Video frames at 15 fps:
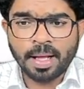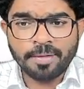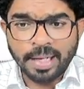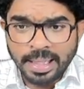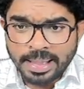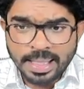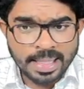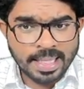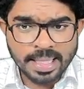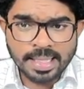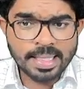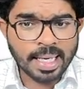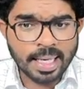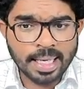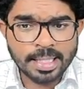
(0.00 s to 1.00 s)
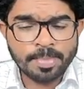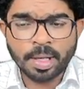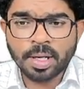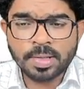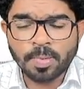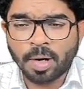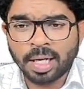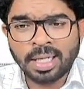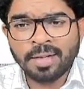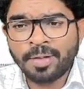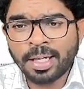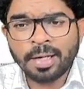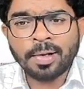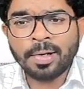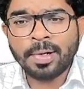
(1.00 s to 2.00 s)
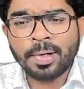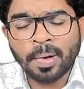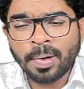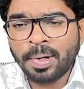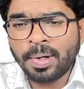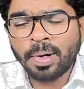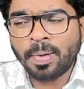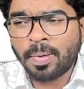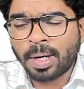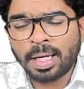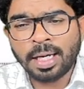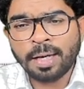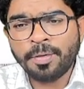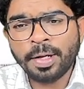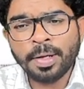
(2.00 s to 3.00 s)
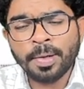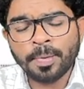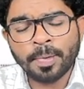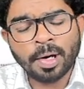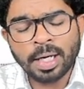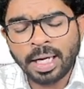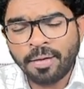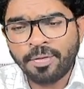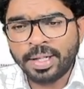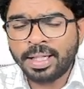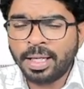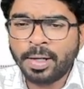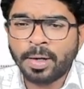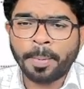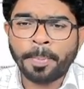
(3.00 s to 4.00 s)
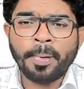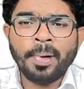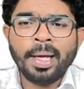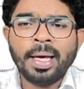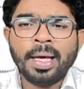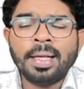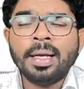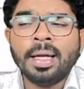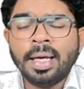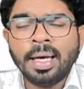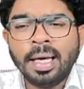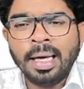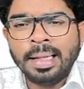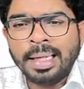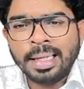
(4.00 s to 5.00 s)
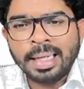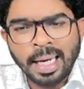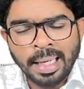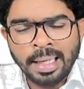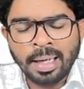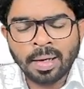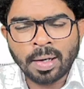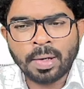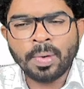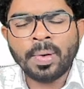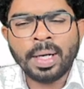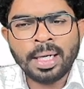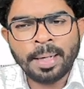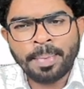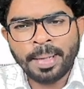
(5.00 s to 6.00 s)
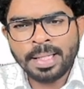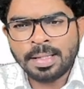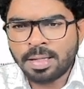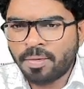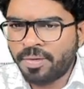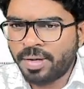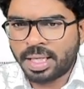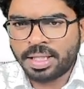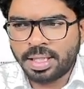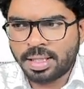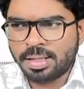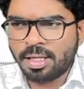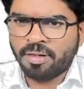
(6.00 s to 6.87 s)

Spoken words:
worksheets as a checklist, because whatever you don't know, whatever you want, everything you are pulling in that 100 or 200 pages of worksheets.